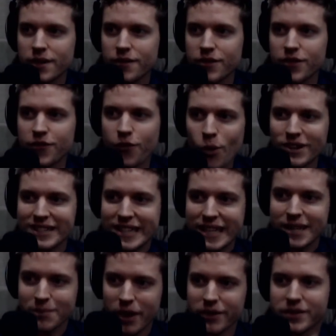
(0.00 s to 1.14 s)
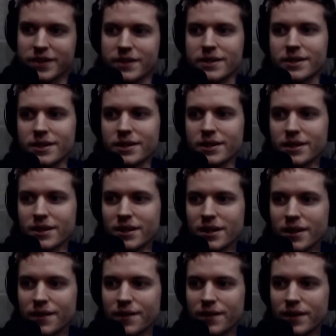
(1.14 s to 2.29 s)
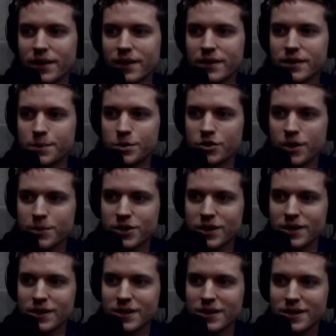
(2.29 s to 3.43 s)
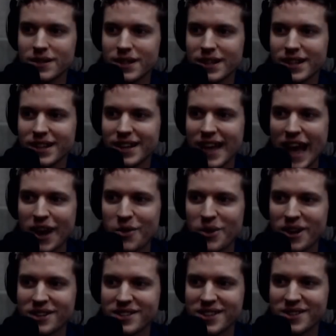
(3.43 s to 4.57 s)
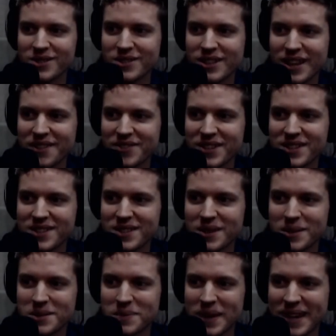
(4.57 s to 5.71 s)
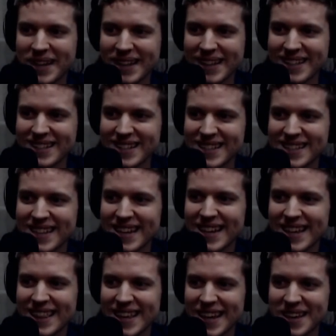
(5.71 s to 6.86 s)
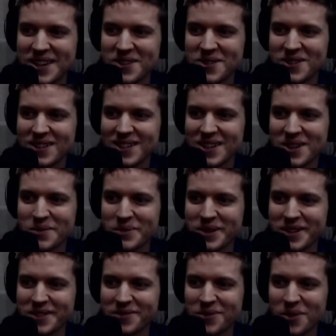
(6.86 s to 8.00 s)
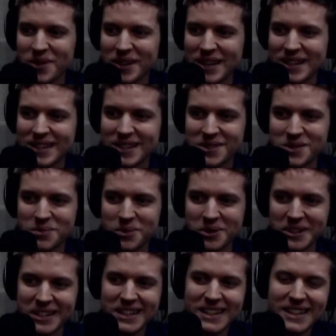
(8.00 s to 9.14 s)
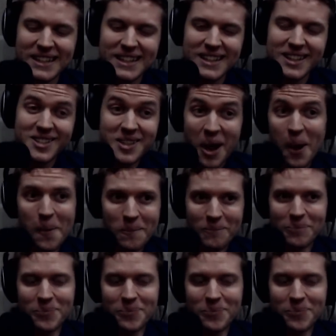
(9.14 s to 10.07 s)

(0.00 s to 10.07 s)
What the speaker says: for the 14 months of subscriptions, acquiescing those live feeds speculations. Thank you, Opener, for the continued support. So,